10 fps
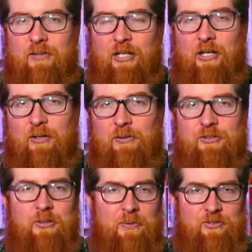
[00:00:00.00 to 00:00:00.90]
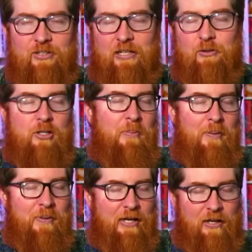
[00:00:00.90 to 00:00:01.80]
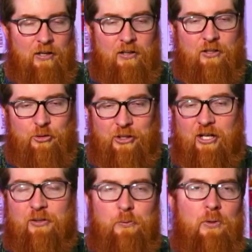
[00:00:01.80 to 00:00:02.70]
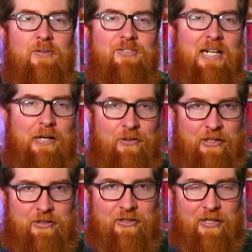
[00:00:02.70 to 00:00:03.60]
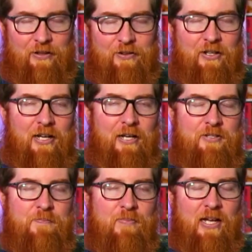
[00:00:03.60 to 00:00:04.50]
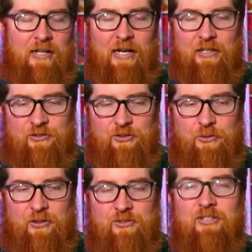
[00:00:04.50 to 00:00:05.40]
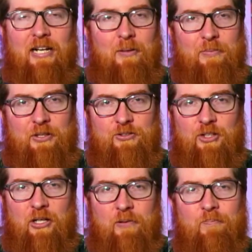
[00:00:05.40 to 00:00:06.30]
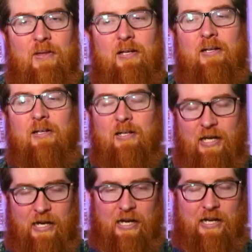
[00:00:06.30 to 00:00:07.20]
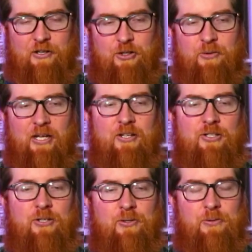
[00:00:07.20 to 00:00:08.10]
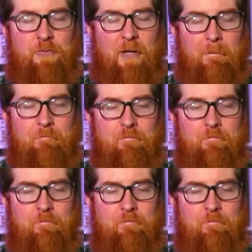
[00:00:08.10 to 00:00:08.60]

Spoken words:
or someone's sick, or you hear wolves howling in the night, and that is your setup and your start. And you need to